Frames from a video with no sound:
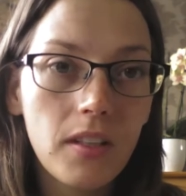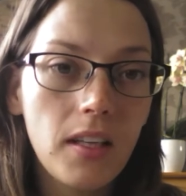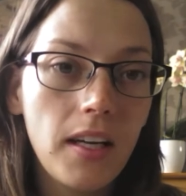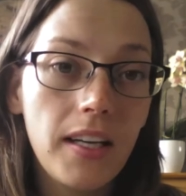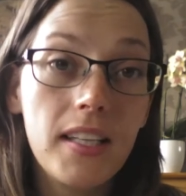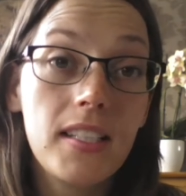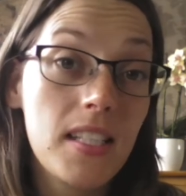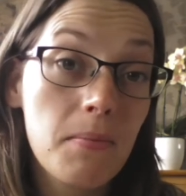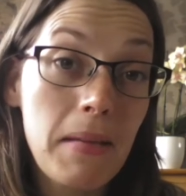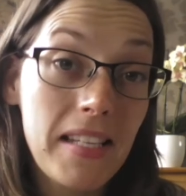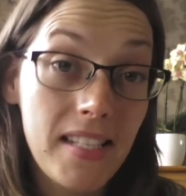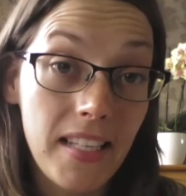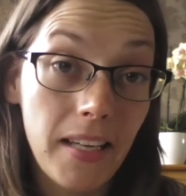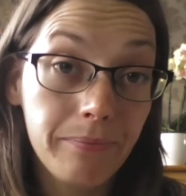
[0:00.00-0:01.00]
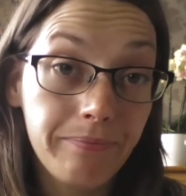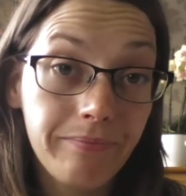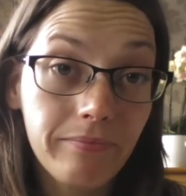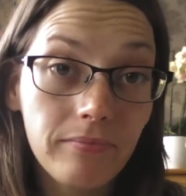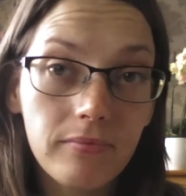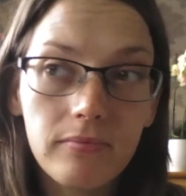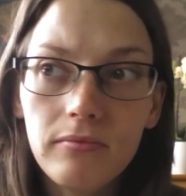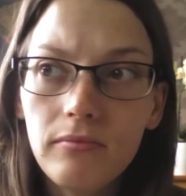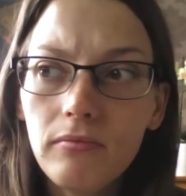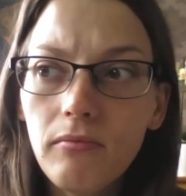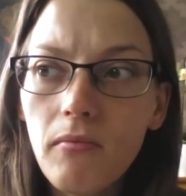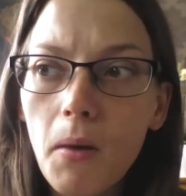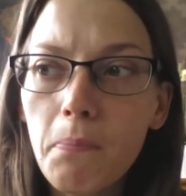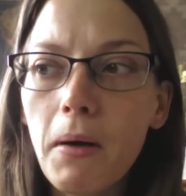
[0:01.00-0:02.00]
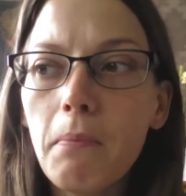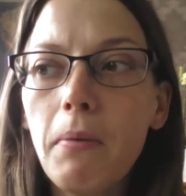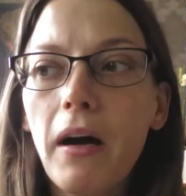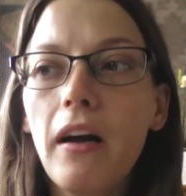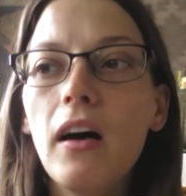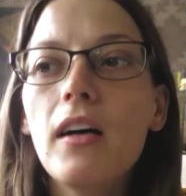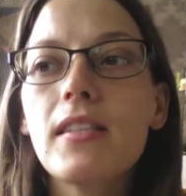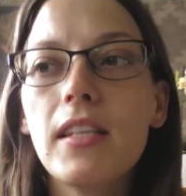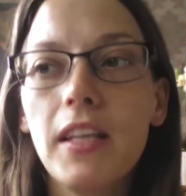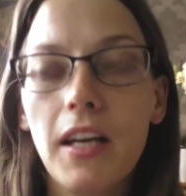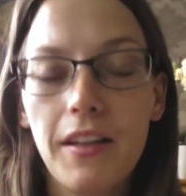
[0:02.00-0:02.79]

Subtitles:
had dismissed it. But by asking